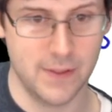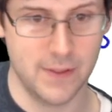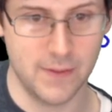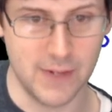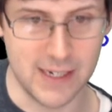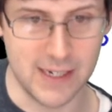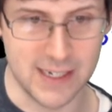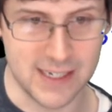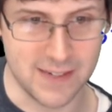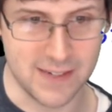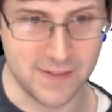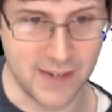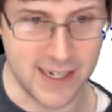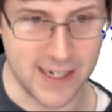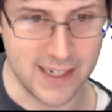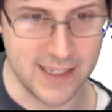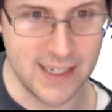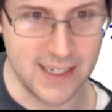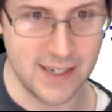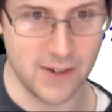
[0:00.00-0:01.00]
Wait, is it
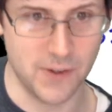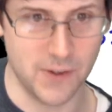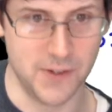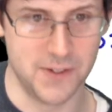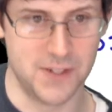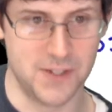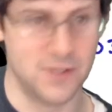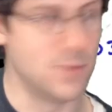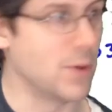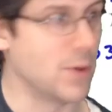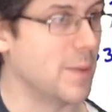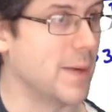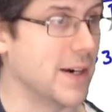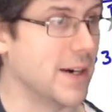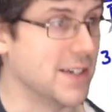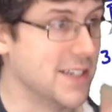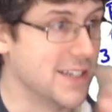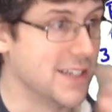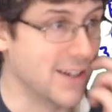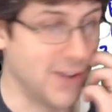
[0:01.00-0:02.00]
finally? Oh, there's 2 more
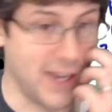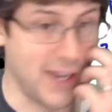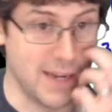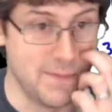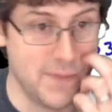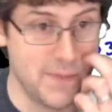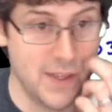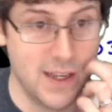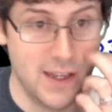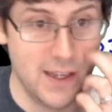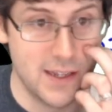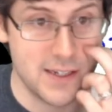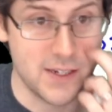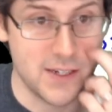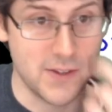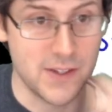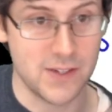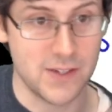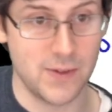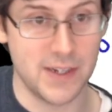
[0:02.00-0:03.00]
parts. Okay,
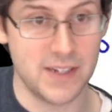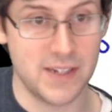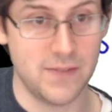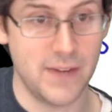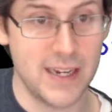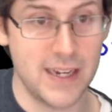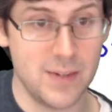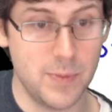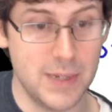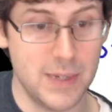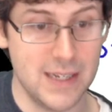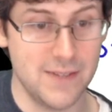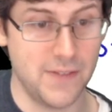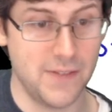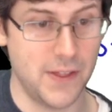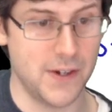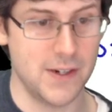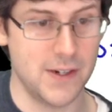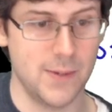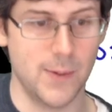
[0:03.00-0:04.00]
so this one's find P of
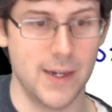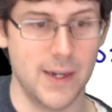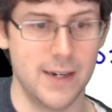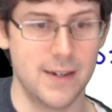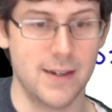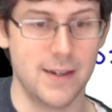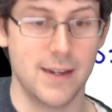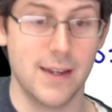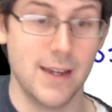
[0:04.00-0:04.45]
31.